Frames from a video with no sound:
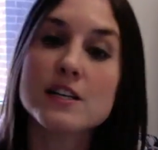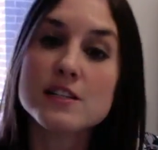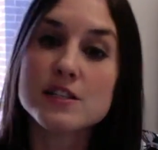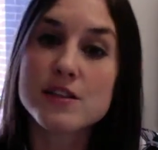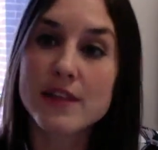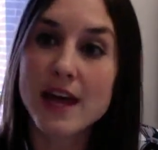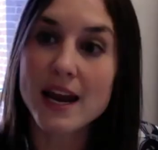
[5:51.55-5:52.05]

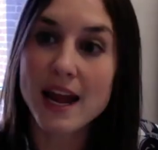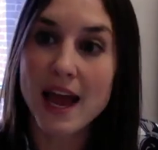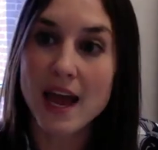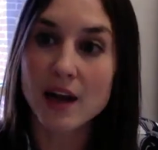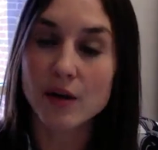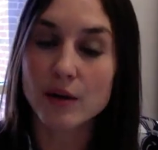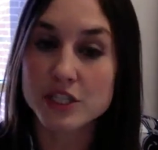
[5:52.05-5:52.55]
So then I had
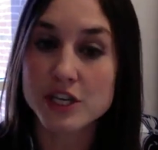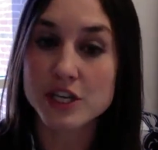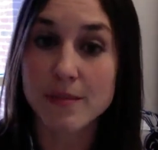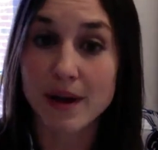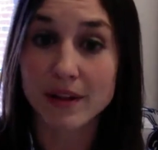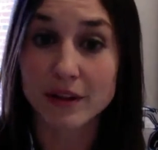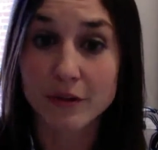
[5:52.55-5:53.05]
a question
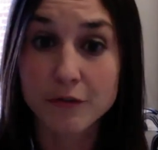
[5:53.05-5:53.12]
about the